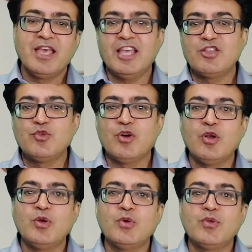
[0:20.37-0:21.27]
As you
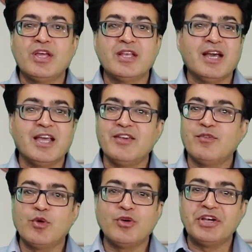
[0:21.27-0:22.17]
all know that I have
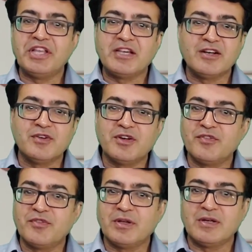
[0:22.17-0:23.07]
already covered
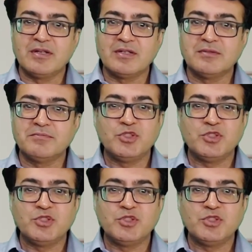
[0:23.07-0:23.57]
uh,